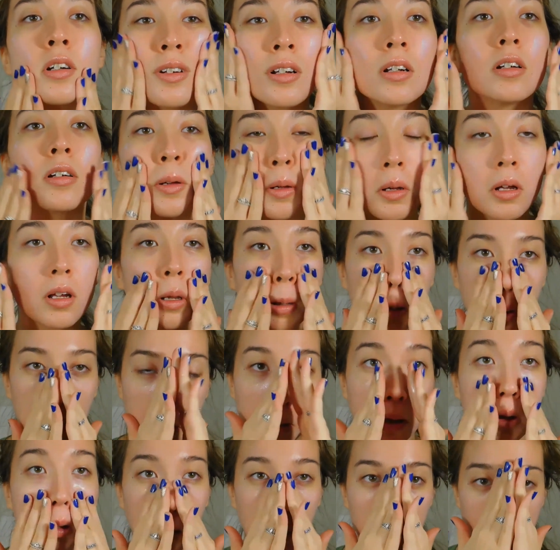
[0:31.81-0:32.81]
This is going
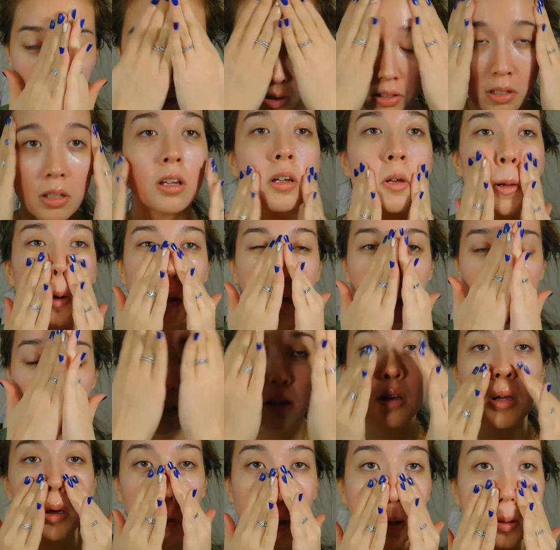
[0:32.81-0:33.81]
to moisturize
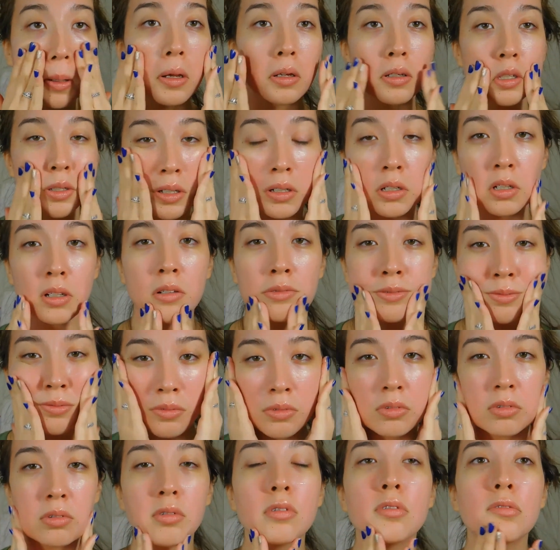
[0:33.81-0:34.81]
my skin and
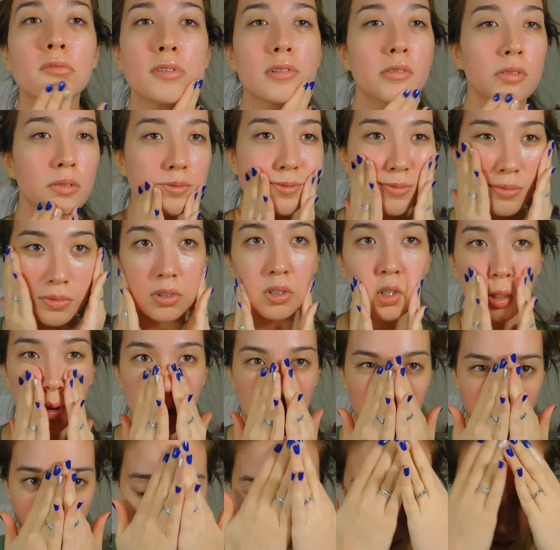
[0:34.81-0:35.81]
cancel out
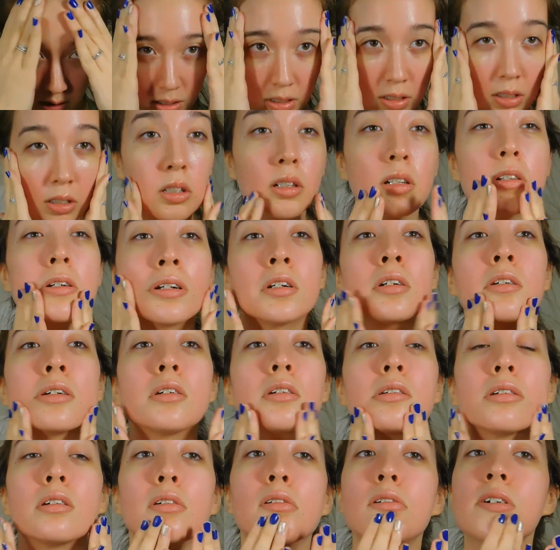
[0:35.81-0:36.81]
any
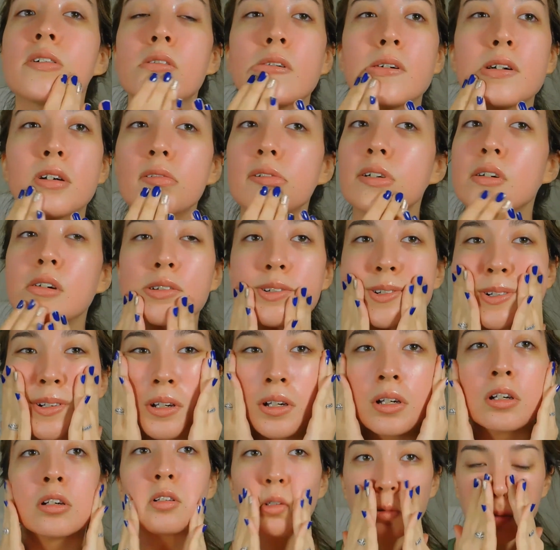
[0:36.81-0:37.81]
dullness. I'm just
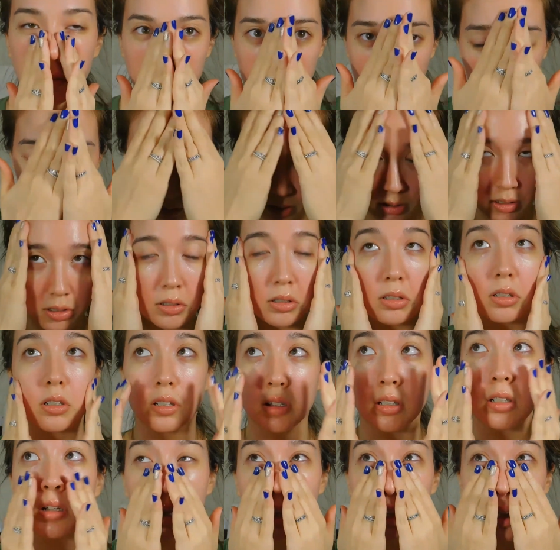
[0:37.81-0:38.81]
going to rub that
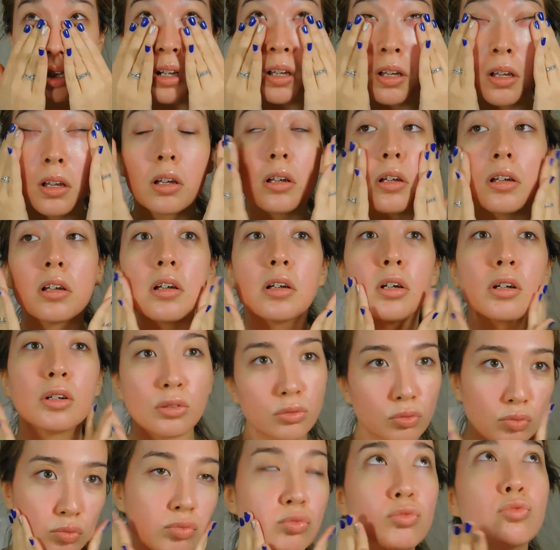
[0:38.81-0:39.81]
all over
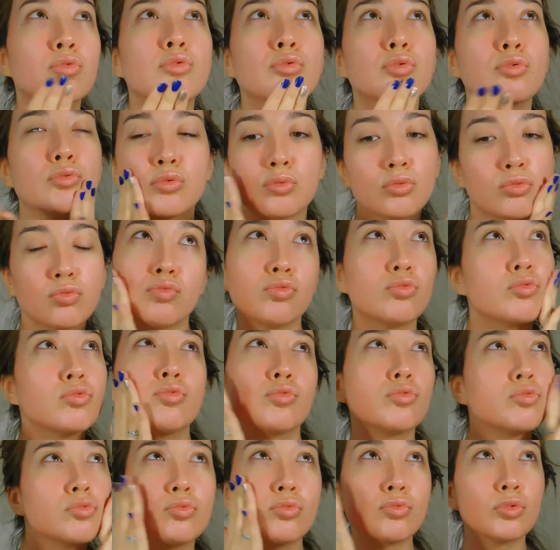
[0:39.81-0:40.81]
my face and let
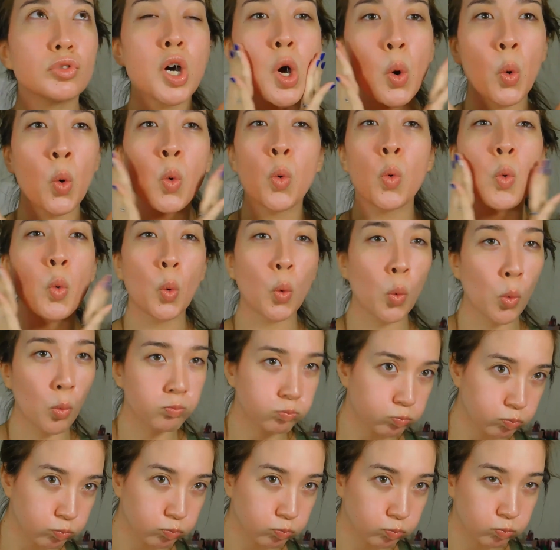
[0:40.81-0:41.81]
my skin absorb that.